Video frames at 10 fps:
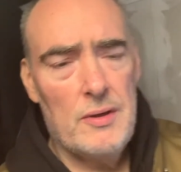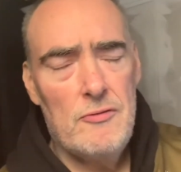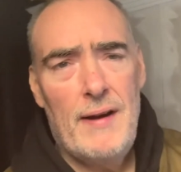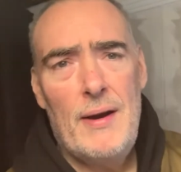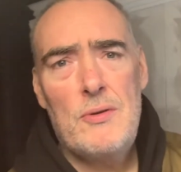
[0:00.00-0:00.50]

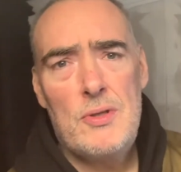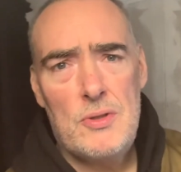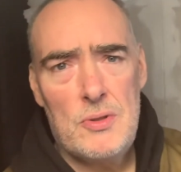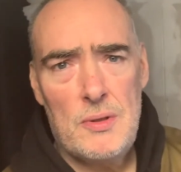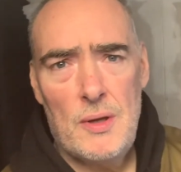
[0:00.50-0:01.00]

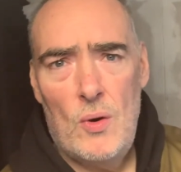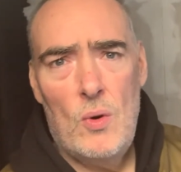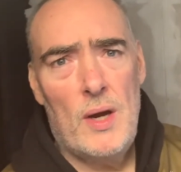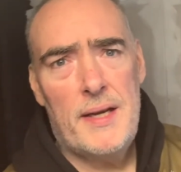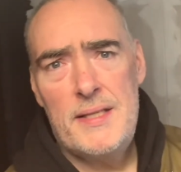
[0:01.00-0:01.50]
Routers,
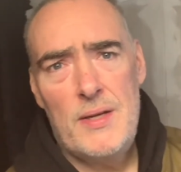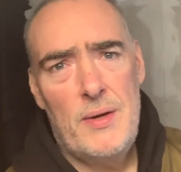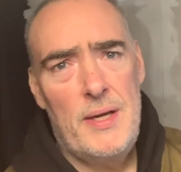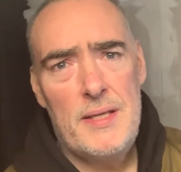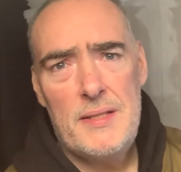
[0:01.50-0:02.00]
all I can tell
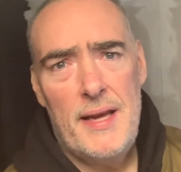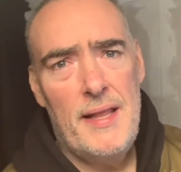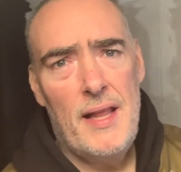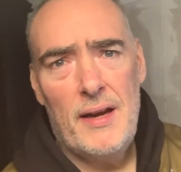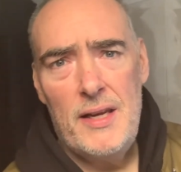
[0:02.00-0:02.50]
you is they're
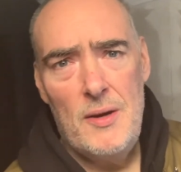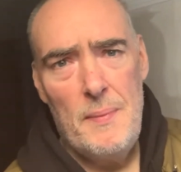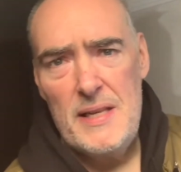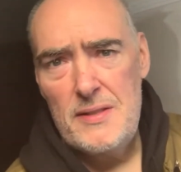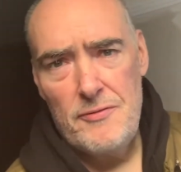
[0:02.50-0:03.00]
like your
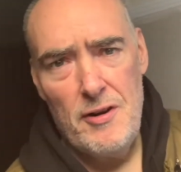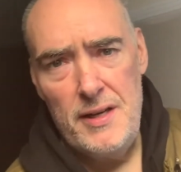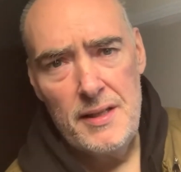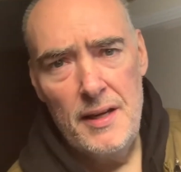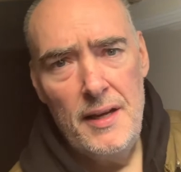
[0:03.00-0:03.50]
best
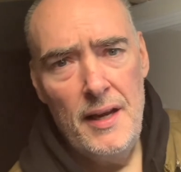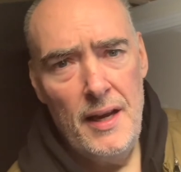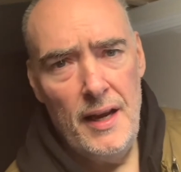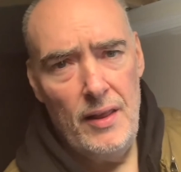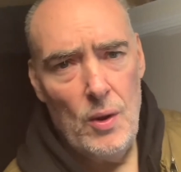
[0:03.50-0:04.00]
friend
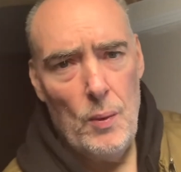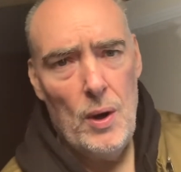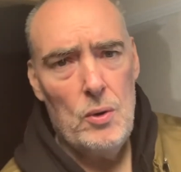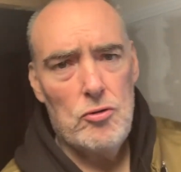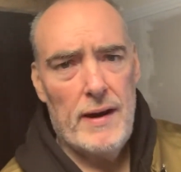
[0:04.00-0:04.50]
in the
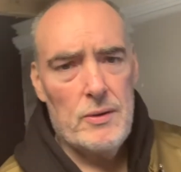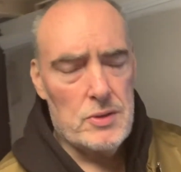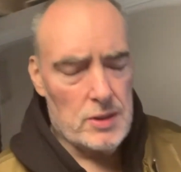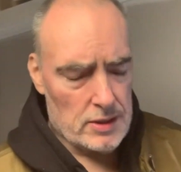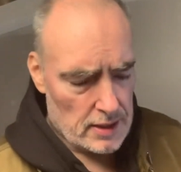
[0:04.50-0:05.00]
world,
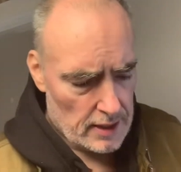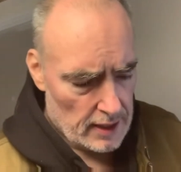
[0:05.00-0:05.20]
routers.